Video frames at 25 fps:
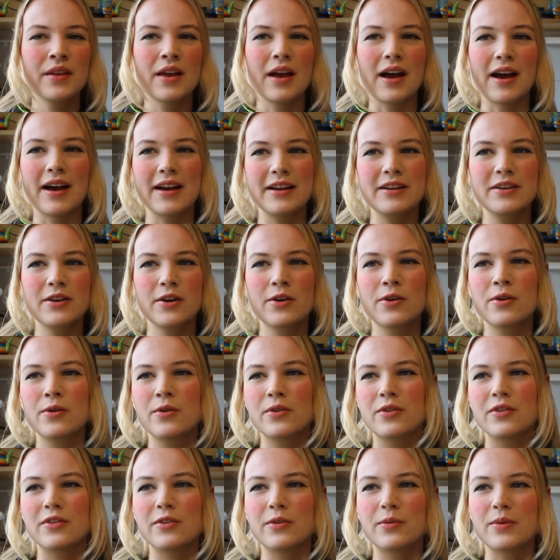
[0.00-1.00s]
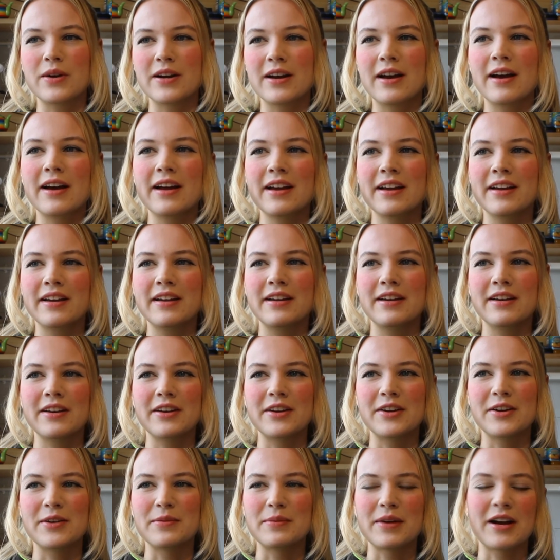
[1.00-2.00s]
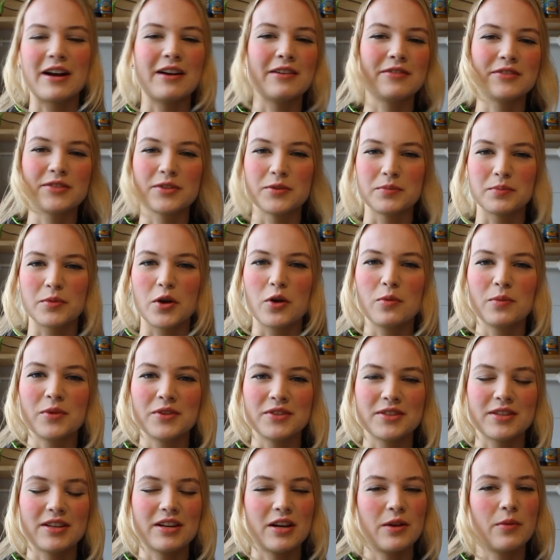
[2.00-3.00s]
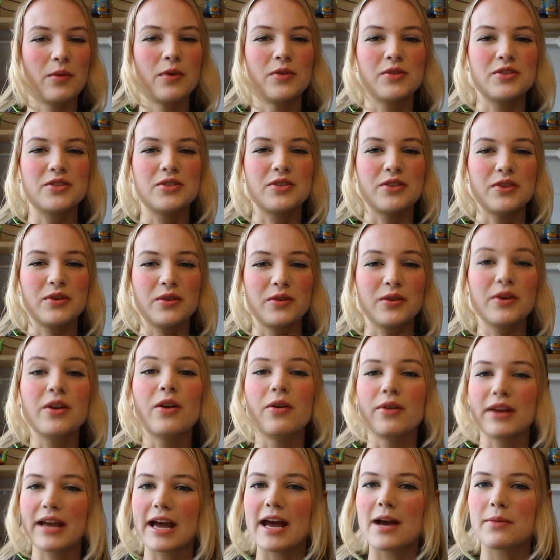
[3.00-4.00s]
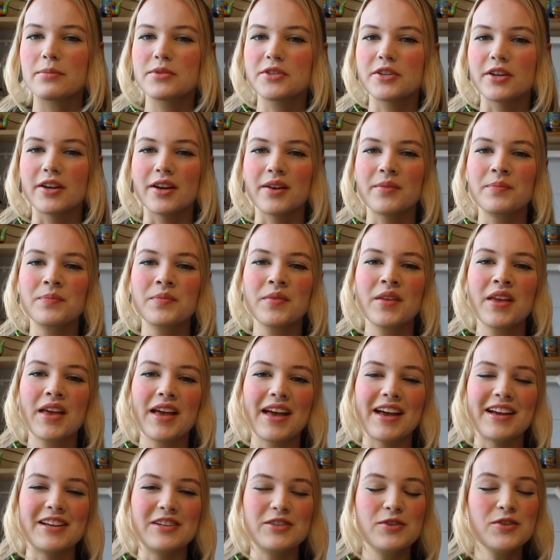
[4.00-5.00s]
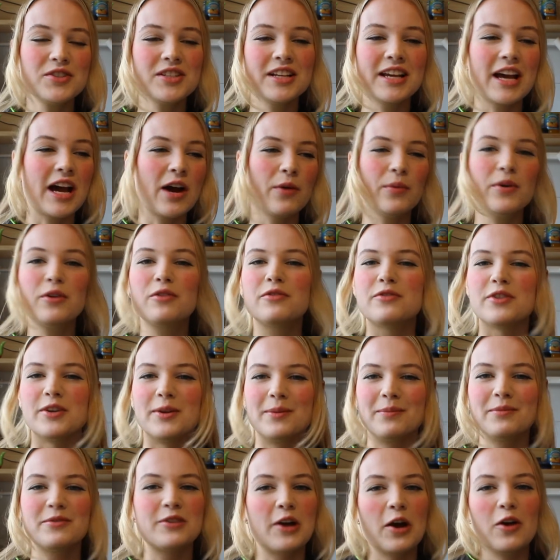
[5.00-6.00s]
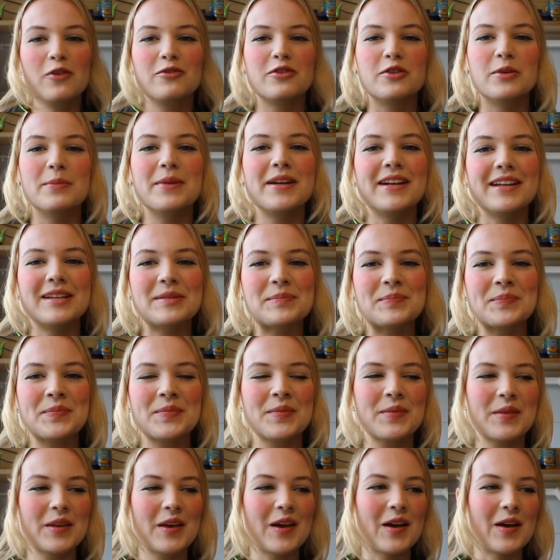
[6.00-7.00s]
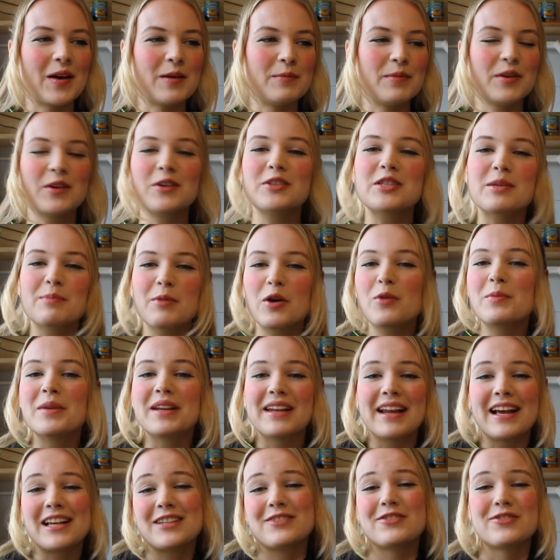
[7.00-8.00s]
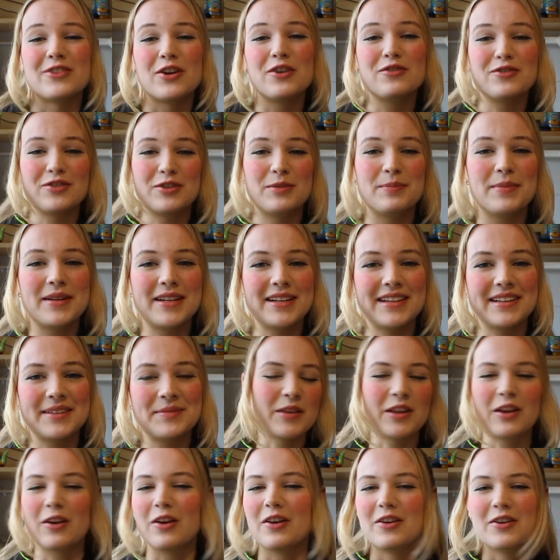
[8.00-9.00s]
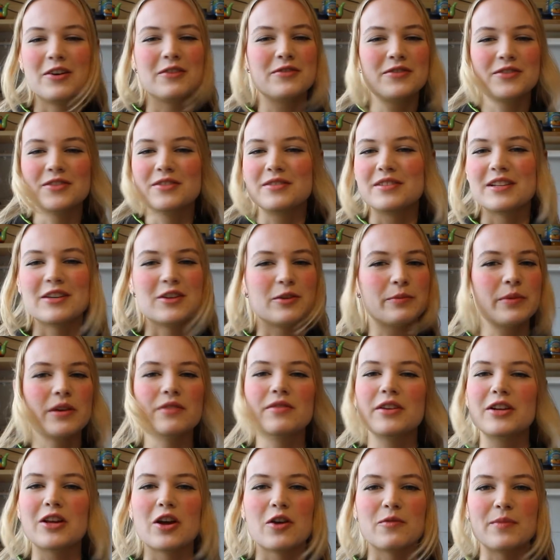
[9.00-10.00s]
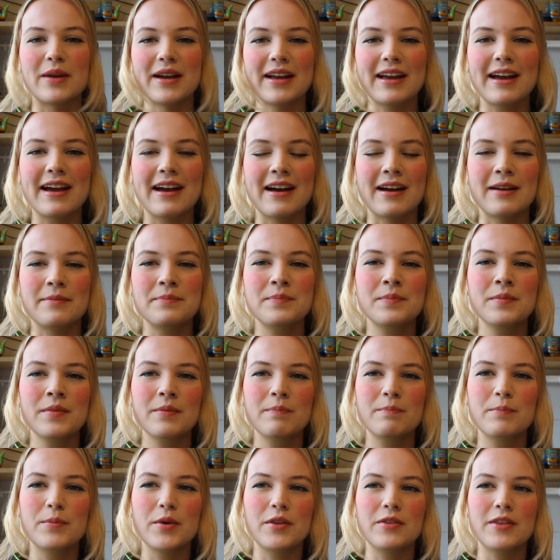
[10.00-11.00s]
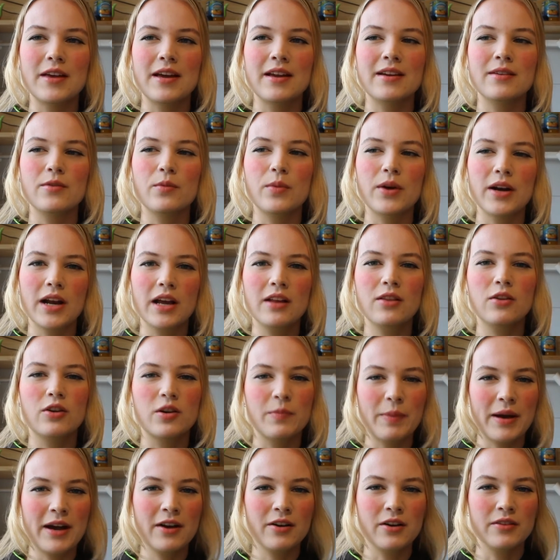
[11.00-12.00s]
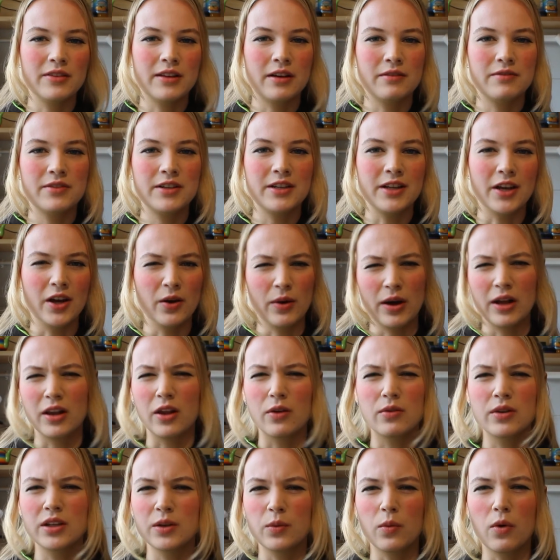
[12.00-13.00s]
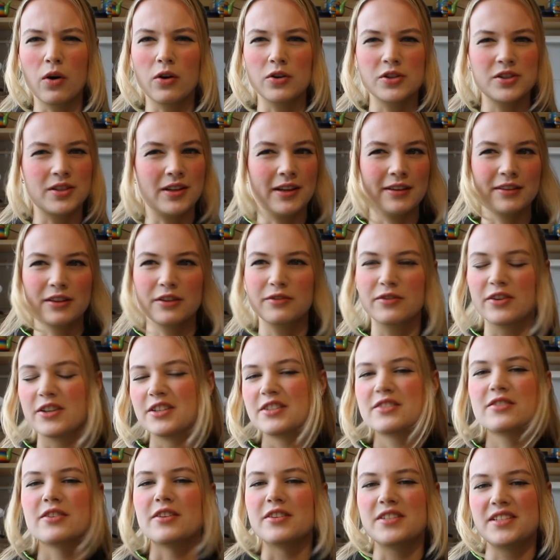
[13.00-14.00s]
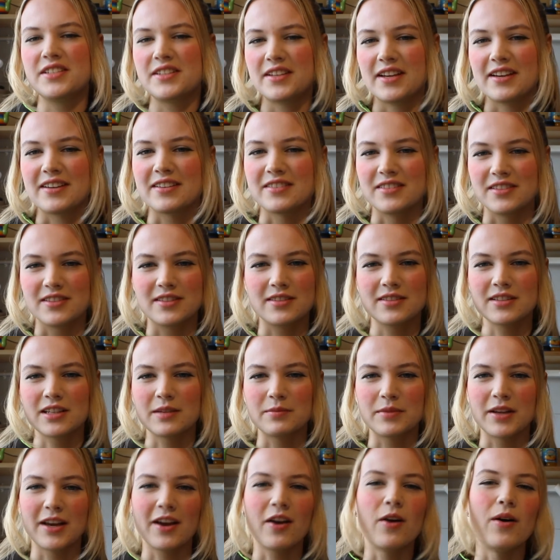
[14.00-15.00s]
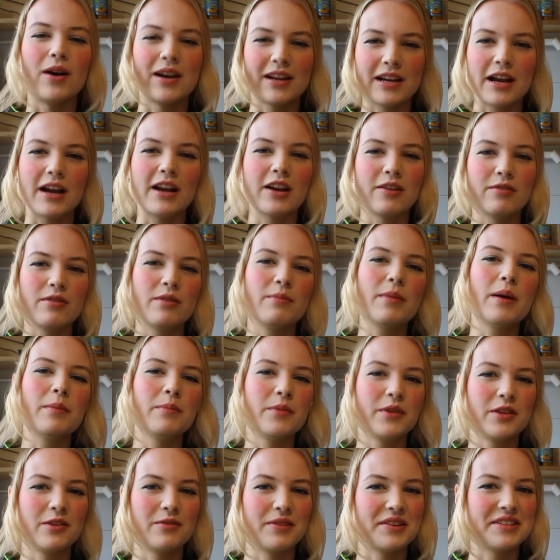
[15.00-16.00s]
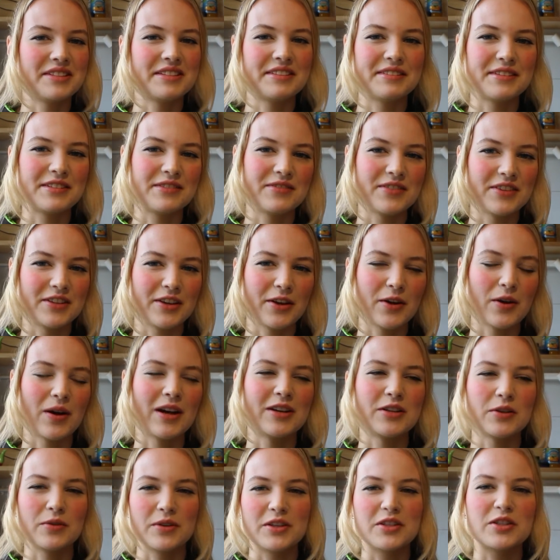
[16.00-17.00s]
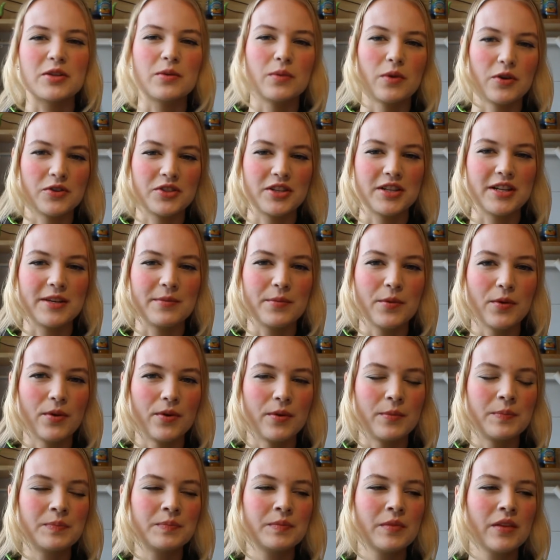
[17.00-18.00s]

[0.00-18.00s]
I know that when I have some moments that I want to, capture, and usually I will film for over a minute because the moment lasts for over a minute. Often it'll be a video of my cat. But then when I look back on that video, I'll only watch like the first 30 seconds because I'm like, oh, I can remember the rest of this video. I don't need to watch anymore.